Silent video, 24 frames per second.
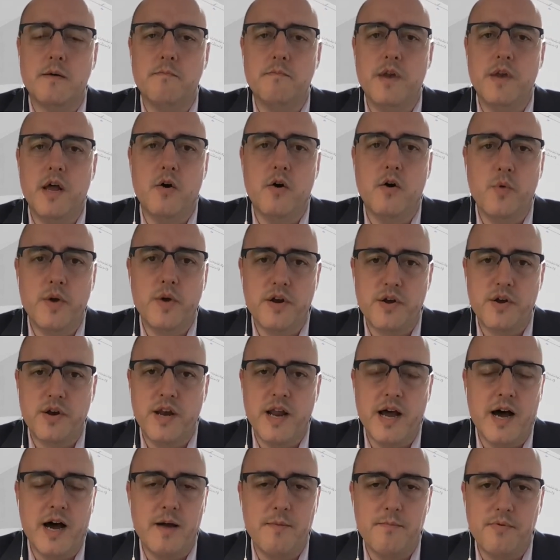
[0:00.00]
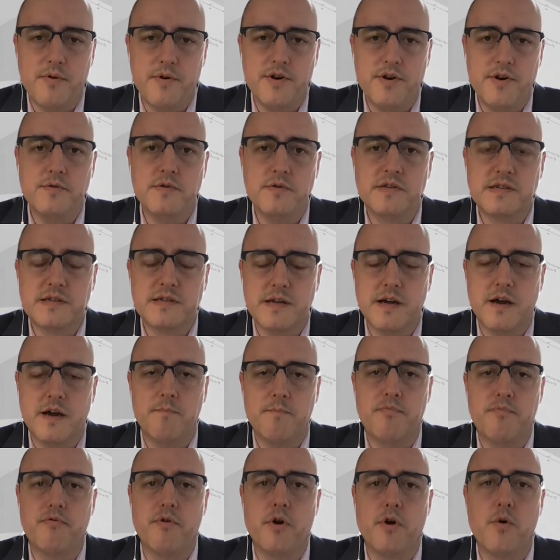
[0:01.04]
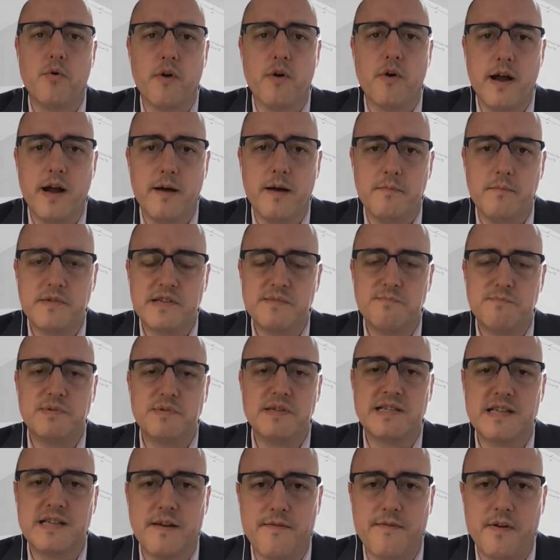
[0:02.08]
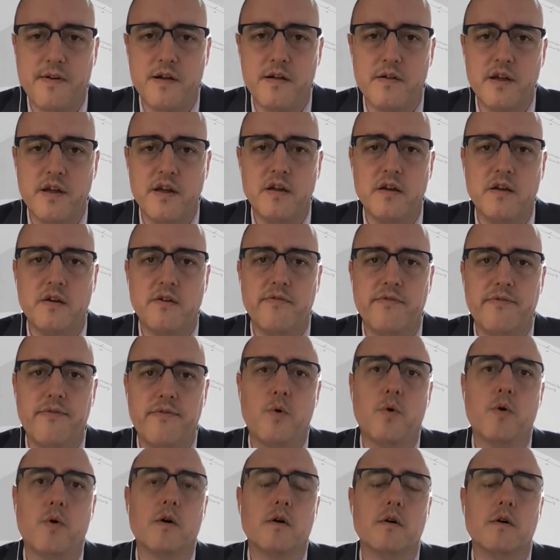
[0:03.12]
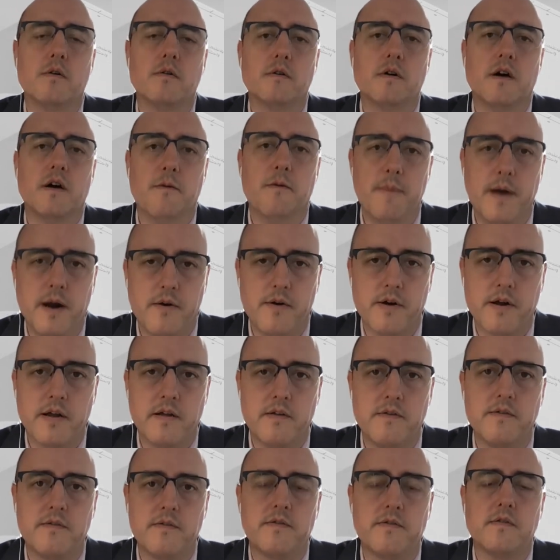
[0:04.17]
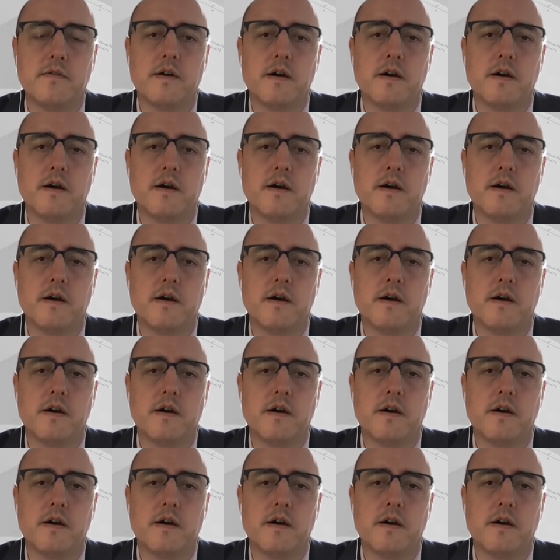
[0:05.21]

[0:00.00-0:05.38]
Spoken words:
no, we could not produce a program specifically for Americans.